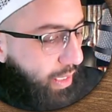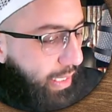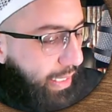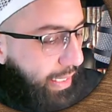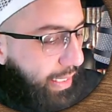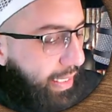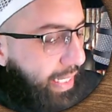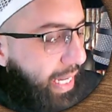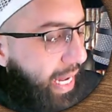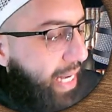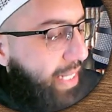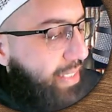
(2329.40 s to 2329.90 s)

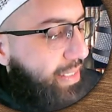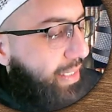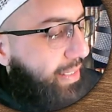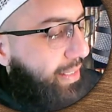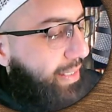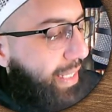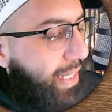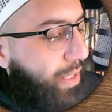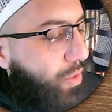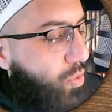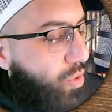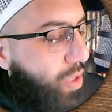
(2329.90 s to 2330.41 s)
Guys, at
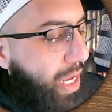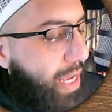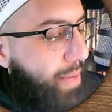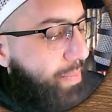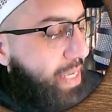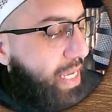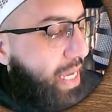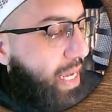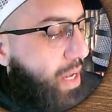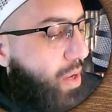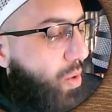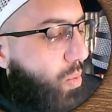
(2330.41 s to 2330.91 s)

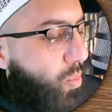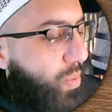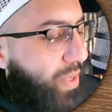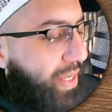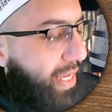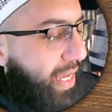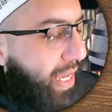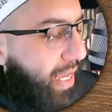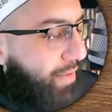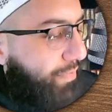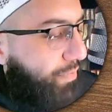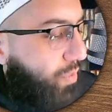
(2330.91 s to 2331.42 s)
Lingorabia, we
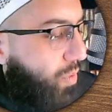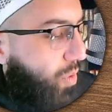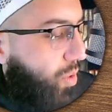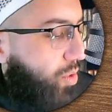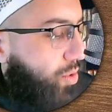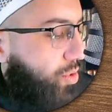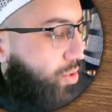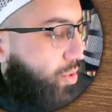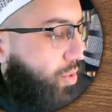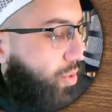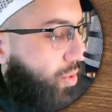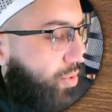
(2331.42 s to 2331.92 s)
have
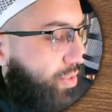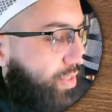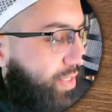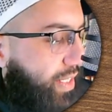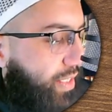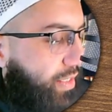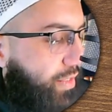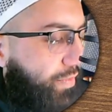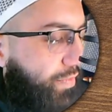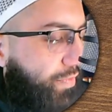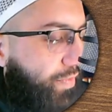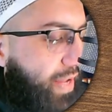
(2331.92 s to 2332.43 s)
also
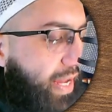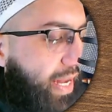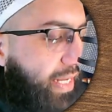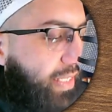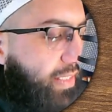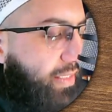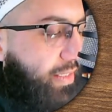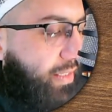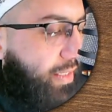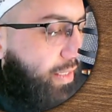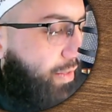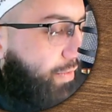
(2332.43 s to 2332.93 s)

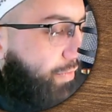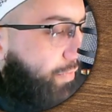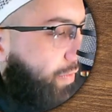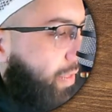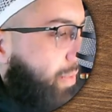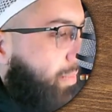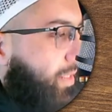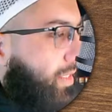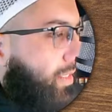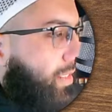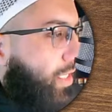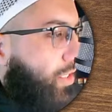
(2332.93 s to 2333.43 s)
certified
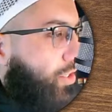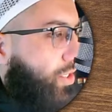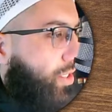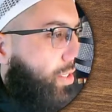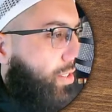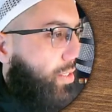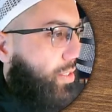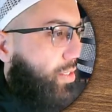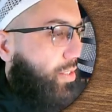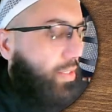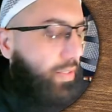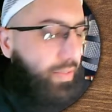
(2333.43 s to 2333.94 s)
female
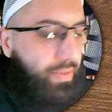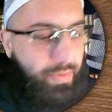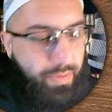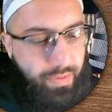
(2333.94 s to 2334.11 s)
teachers.